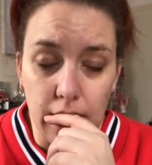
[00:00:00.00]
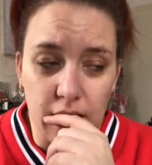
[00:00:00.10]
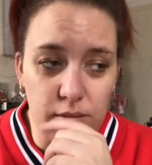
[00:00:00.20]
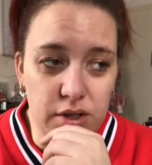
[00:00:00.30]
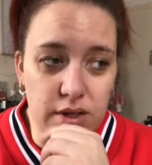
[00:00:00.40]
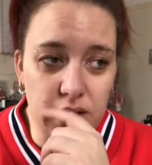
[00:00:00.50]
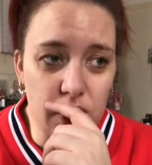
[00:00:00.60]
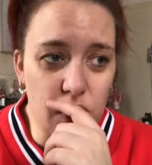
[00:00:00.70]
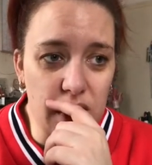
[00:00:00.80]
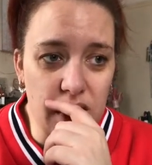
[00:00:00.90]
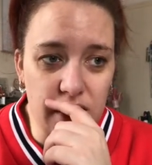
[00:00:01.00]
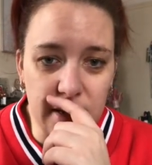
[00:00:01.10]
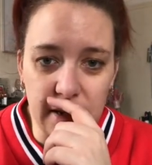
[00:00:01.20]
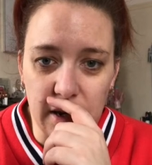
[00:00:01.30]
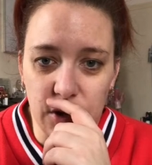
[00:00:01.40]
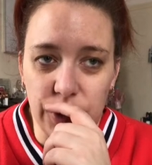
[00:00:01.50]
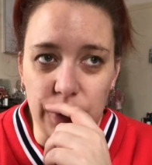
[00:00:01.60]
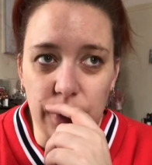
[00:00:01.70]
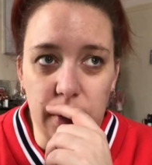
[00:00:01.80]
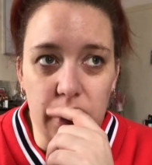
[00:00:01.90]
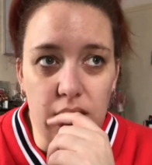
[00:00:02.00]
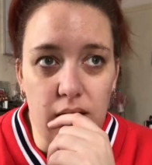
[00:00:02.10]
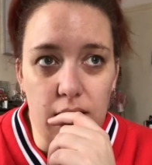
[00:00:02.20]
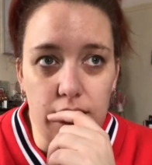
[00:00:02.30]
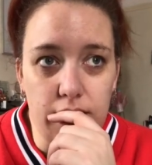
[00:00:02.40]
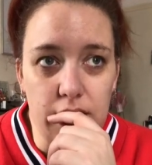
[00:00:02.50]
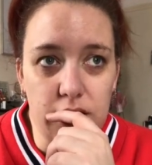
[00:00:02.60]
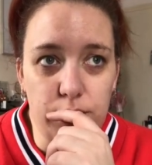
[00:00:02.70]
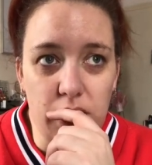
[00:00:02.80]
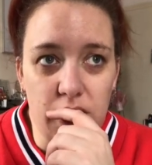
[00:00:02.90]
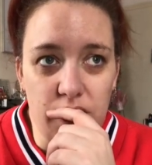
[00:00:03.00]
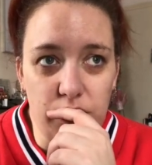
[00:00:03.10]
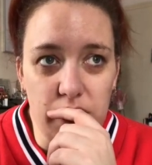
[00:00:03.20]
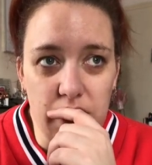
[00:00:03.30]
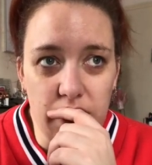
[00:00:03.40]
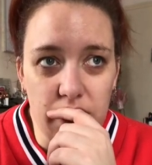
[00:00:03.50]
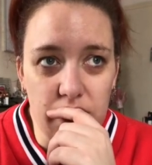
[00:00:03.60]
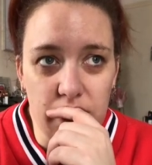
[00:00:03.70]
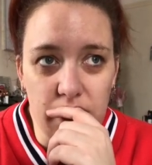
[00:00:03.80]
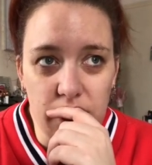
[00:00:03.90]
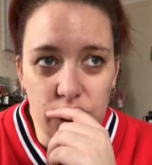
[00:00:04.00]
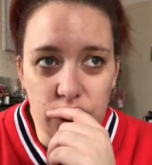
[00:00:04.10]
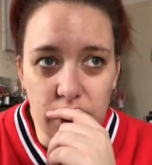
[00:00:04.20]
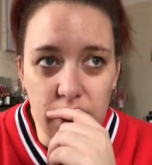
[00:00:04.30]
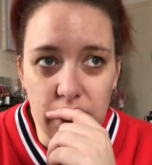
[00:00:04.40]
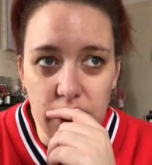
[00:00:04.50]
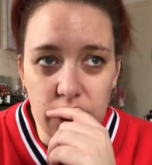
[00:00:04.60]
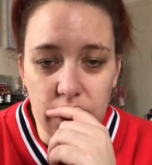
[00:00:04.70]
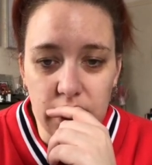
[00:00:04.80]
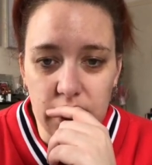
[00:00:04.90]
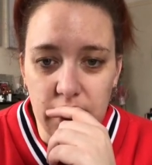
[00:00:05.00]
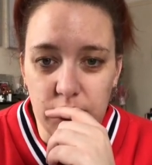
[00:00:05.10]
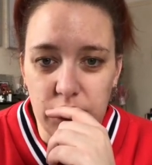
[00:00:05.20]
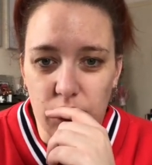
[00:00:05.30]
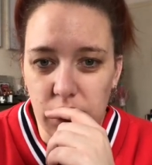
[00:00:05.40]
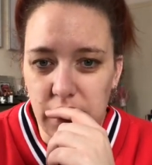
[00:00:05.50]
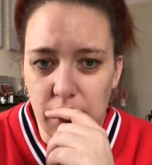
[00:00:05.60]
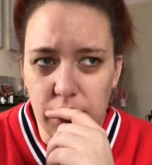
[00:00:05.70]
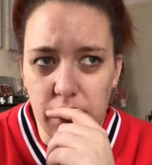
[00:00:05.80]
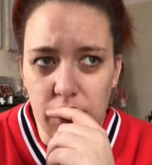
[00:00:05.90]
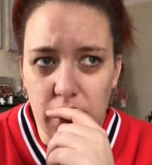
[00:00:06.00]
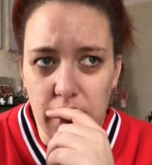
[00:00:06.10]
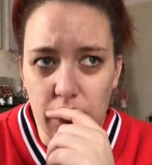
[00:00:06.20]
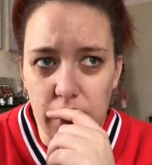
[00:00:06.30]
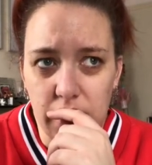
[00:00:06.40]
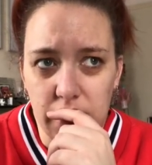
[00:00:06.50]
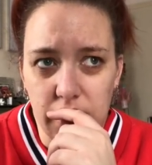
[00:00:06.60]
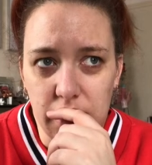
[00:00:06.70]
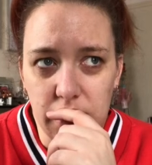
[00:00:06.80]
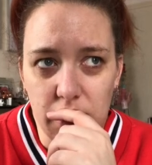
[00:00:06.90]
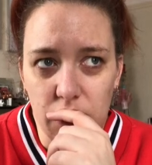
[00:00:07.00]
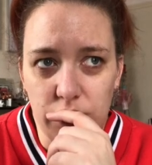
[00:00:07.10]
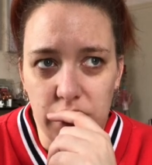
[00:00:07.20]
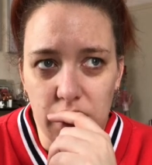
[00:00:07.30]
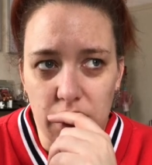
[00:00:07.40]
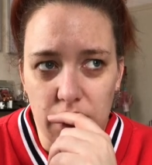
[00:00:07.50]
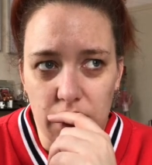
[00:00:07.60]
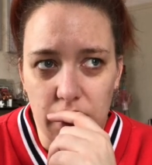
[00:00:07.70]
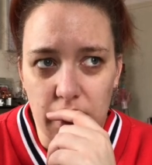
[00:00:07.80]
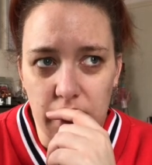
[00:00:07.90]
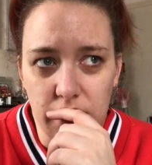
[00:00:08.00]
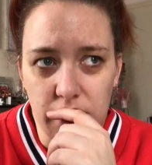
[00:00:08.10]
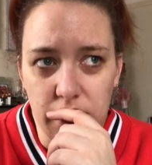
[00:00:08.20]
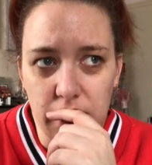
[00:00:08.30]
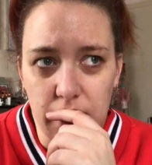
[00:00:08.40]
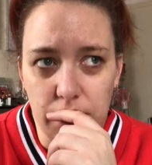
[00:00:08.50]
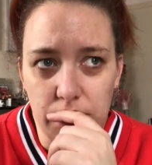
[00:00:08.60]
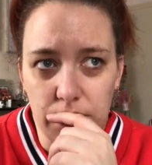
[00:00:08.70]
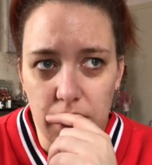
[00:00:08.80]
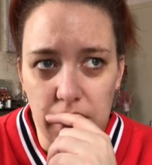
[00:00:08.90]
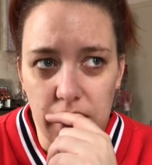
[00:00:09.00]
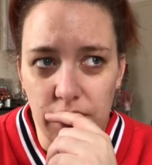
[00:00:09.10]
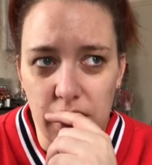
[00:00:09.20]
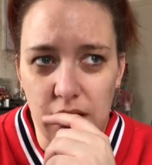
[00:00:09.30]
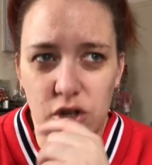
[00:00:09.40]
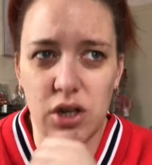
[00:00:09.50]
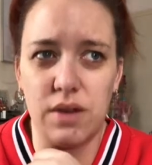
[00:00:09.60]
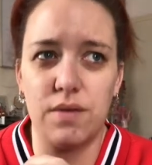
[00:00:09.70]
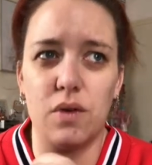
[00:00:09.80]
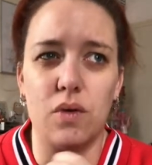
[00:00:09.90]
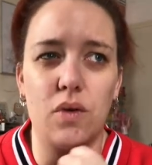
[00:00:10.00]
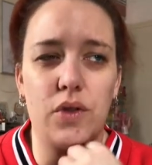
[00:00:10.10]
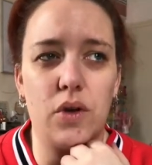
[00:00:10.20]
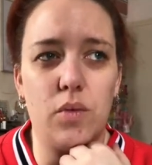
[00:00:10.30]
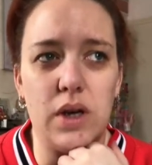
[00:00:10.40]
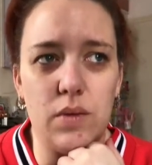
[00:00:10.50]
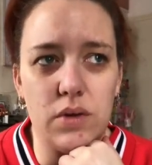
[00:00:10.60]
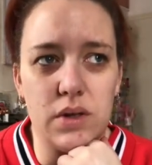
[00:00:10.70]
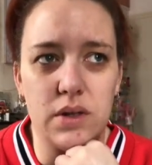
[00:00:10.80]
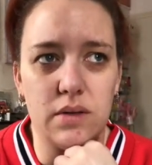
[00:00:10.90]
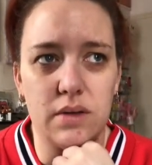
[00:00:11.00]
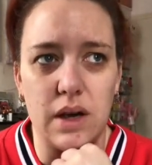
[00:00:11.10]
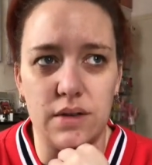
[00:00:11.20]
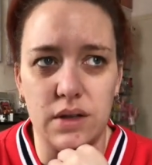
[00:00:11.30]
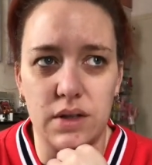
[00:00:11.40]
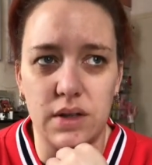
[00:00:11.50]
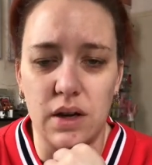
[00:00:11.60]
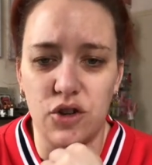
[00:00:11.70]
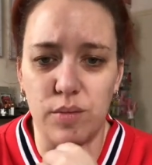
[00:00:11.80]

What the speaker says: I'm still in a state of shock. There's part of me that is struggling to accept what's happening right now. It's so bizarre, and I never actually thought that we would get to this stage.